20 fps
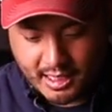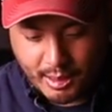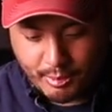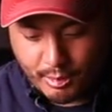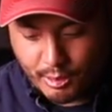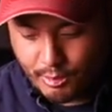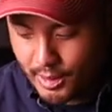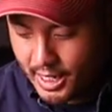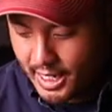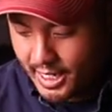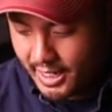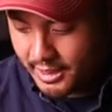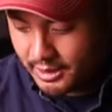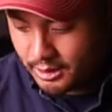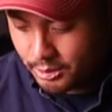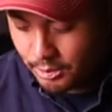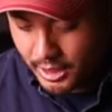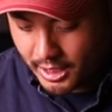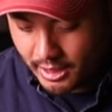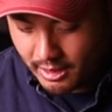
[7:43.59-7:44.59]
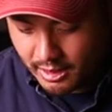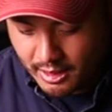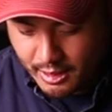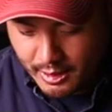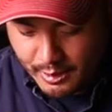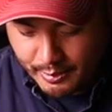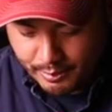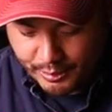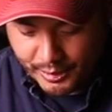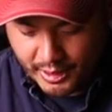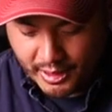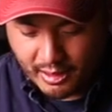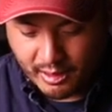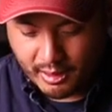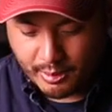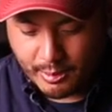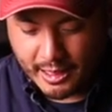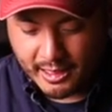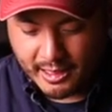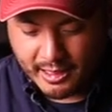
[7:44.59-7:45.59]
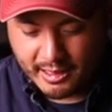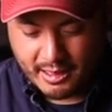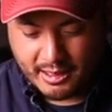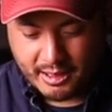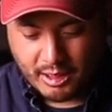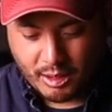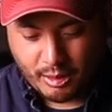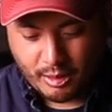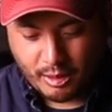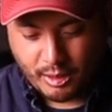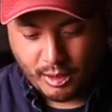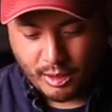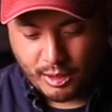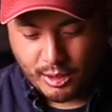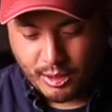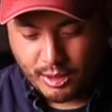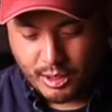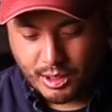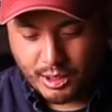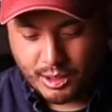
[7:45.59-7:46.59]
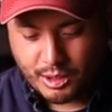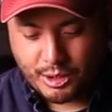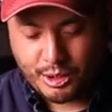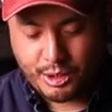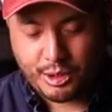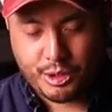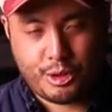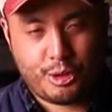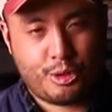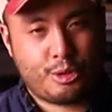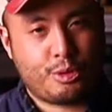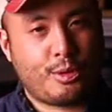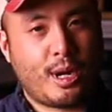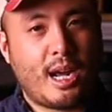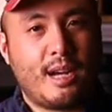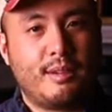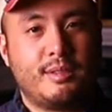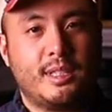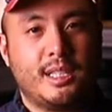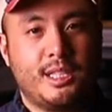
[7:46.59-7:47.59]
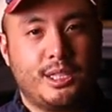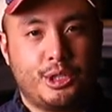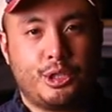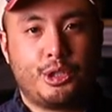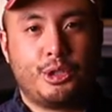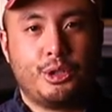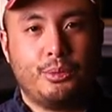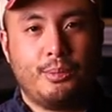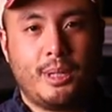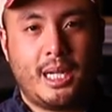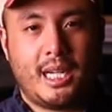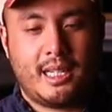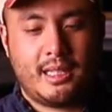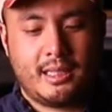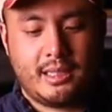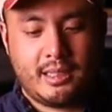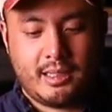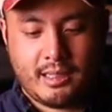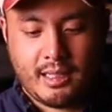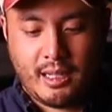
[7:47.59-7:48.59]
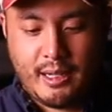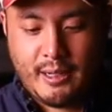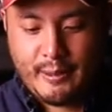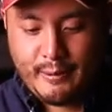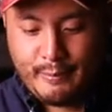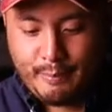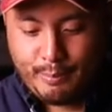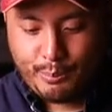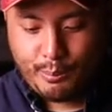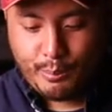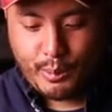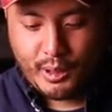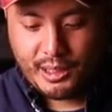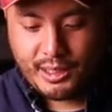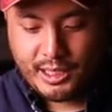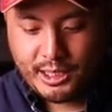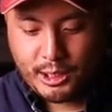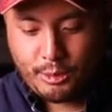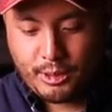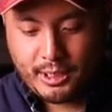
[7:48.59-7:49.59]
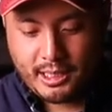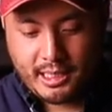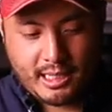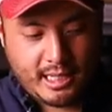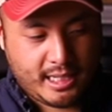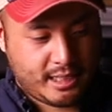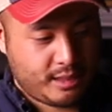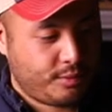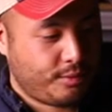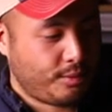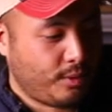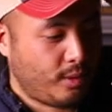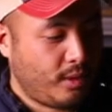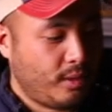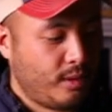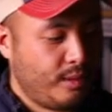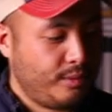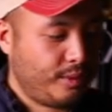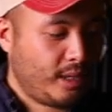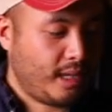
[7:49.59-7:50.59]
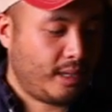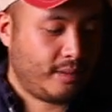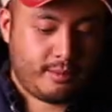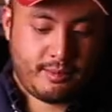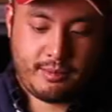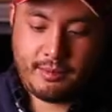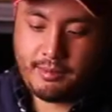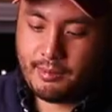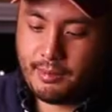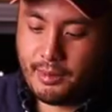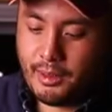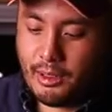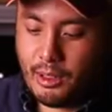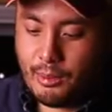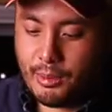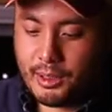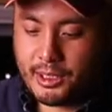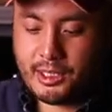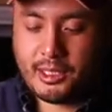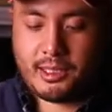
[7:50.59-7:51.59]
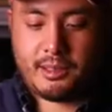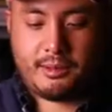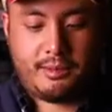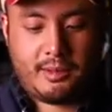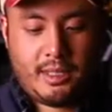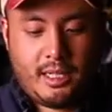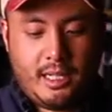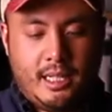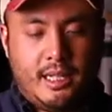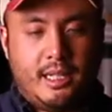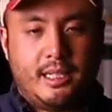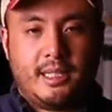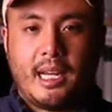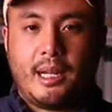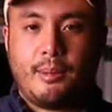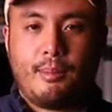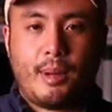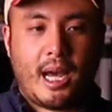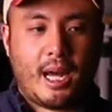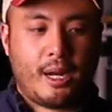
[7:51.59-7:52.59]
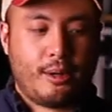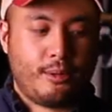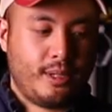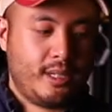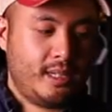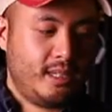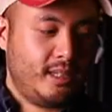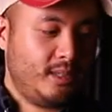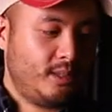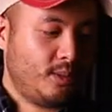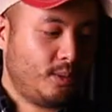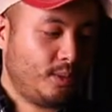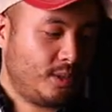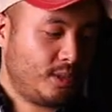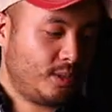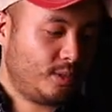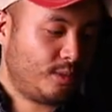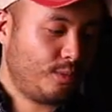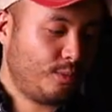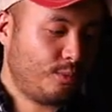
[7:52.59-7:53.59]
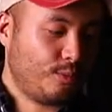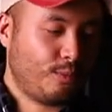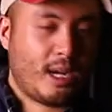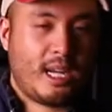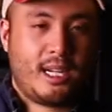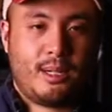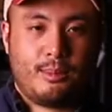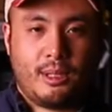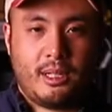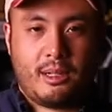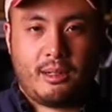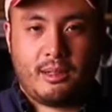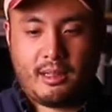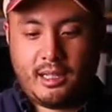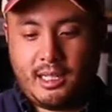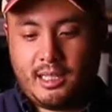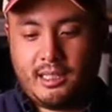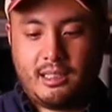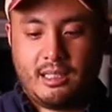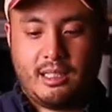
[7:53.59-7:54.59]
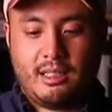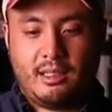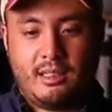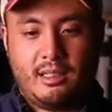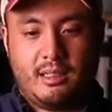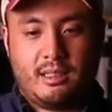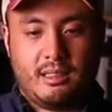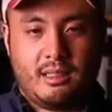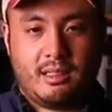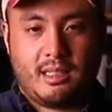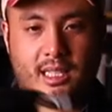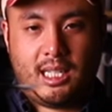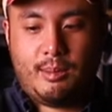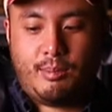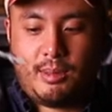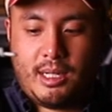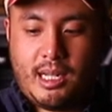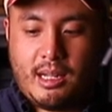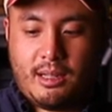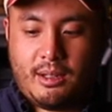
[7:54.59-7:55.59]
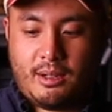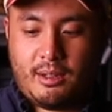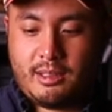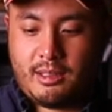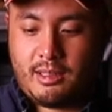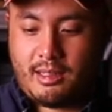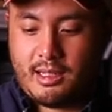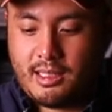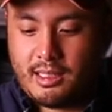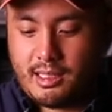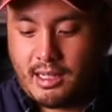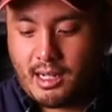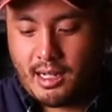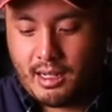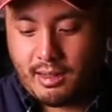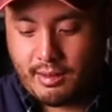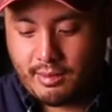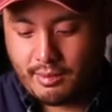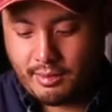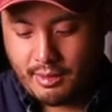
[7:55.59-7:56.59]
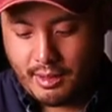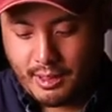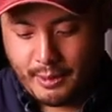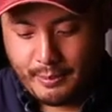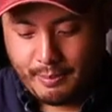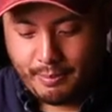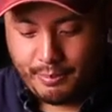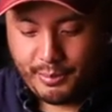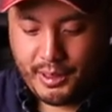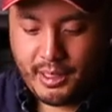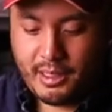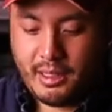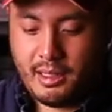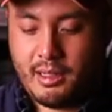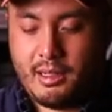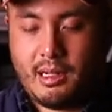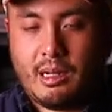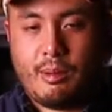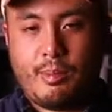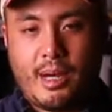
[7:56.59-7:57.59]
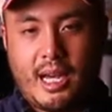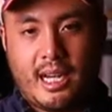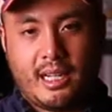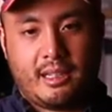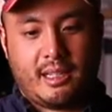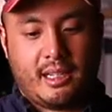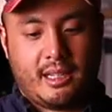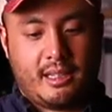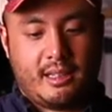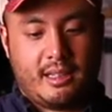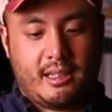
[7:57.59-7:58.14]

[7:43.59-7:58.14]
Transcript: type of bags where I think these are traveling shoe bags. But these are really nice for if you have, you know, a bunch of dead batteries or just random little things that you need to keep together. It's nice to have a bag like